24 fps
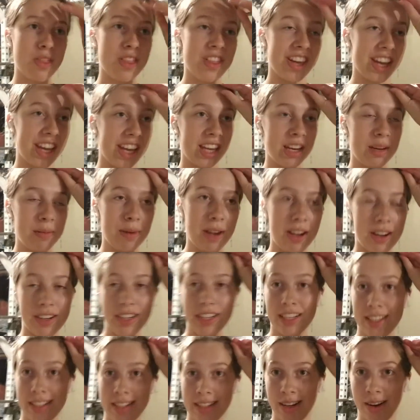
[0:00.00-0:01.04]
thinking about
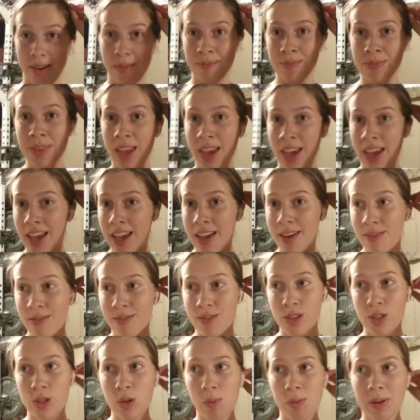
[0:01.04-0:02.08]
it. So
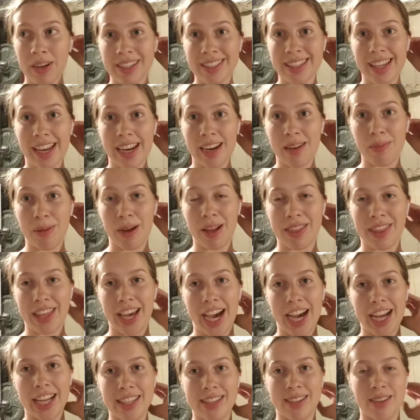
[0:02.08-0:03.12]
super excited about
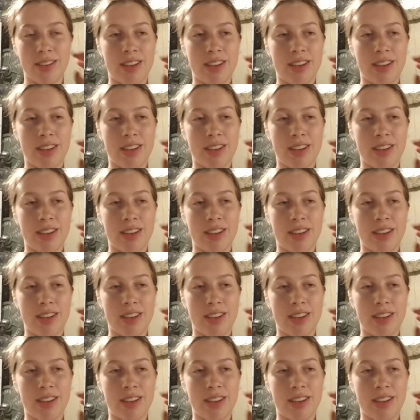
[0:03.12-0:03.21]
that.